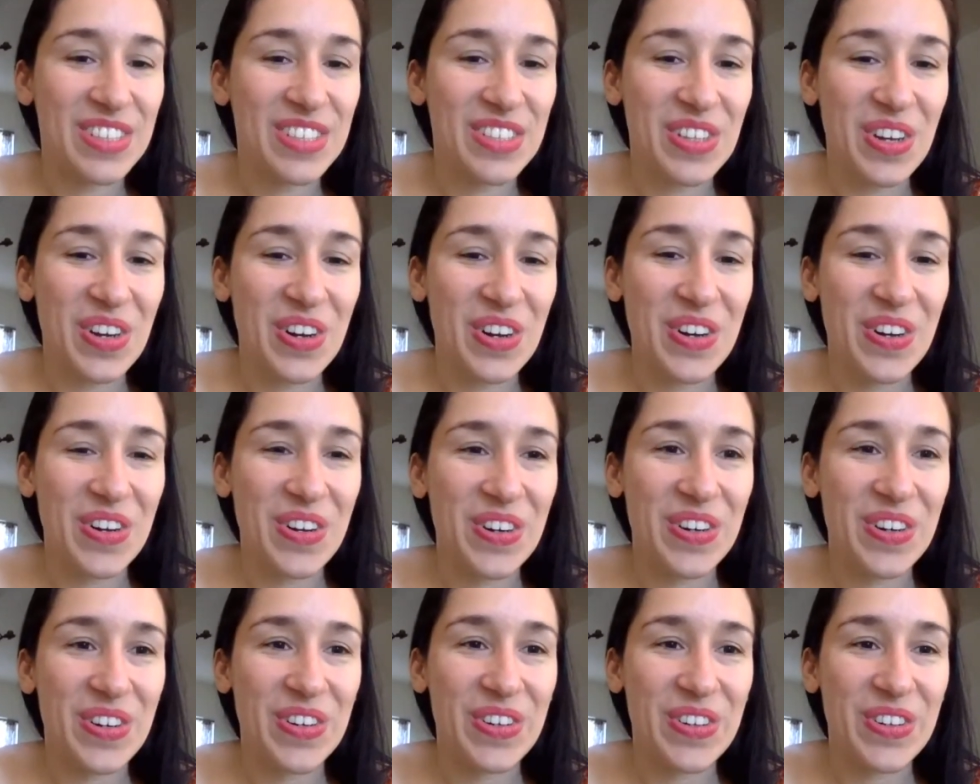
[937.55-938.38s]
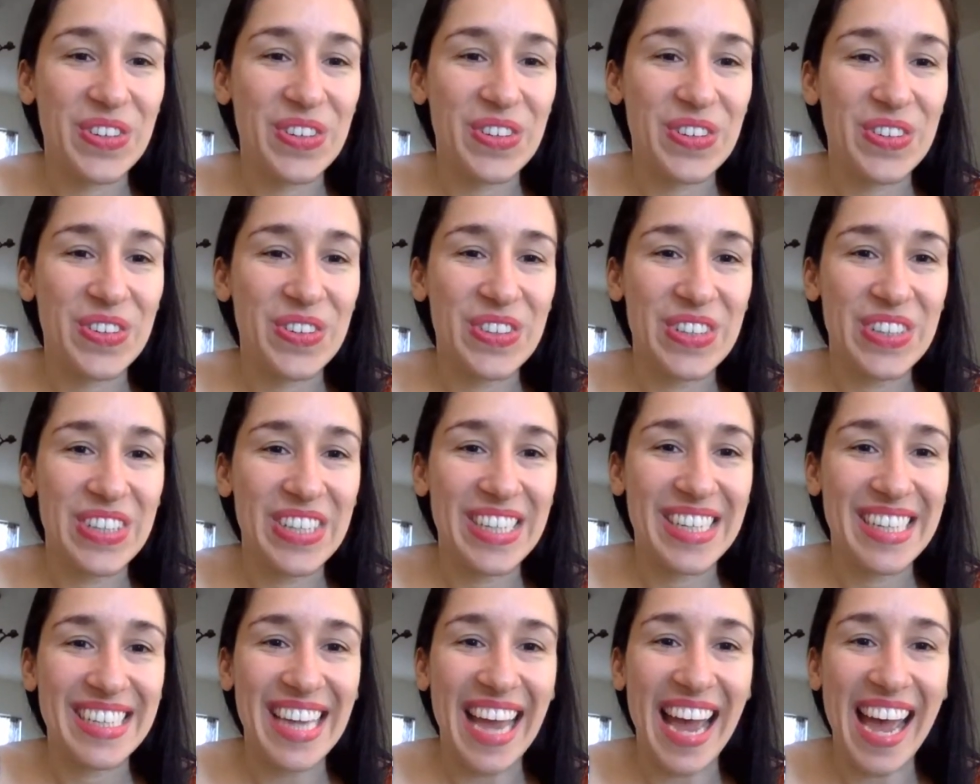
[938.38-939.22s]
so,
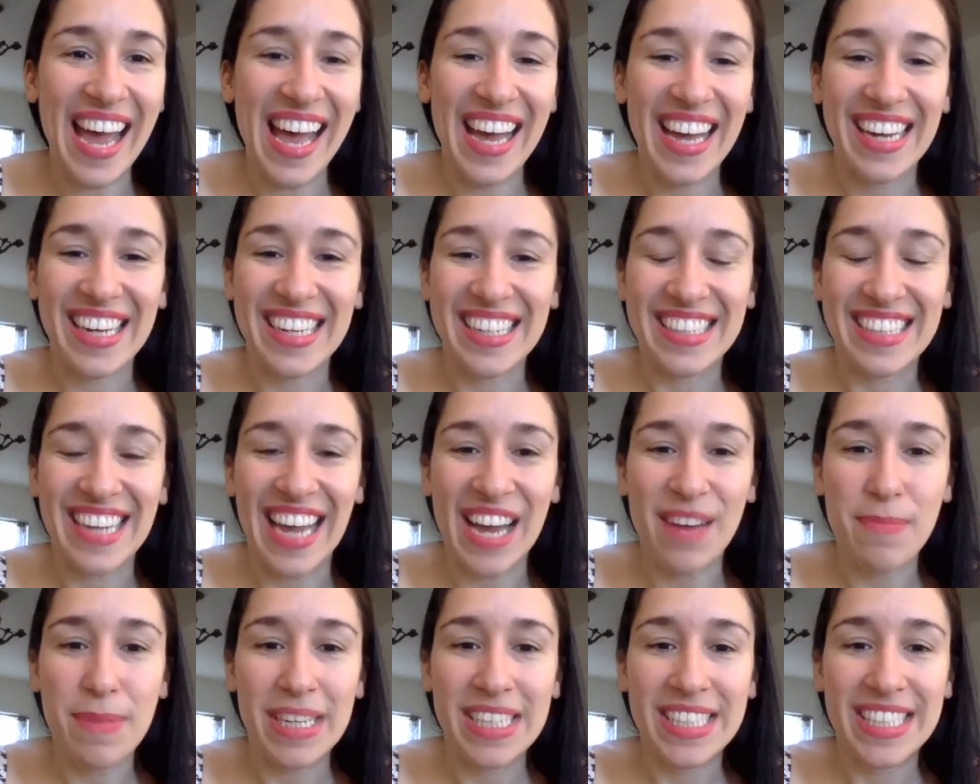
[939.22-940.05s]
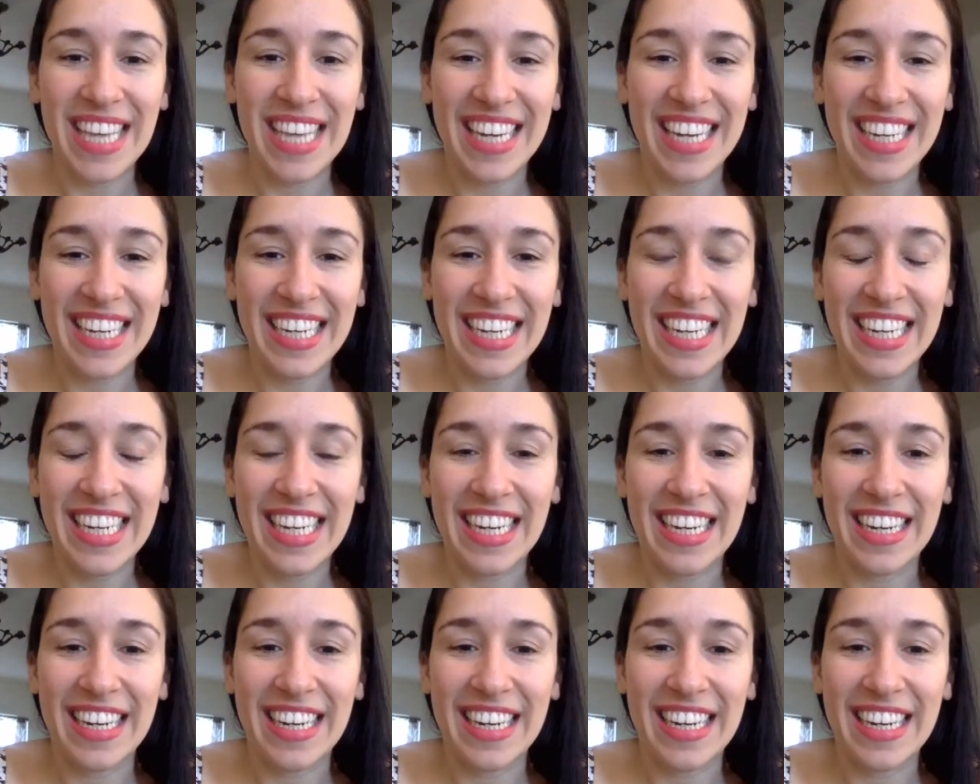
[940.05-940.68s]
yeah, I'm excited.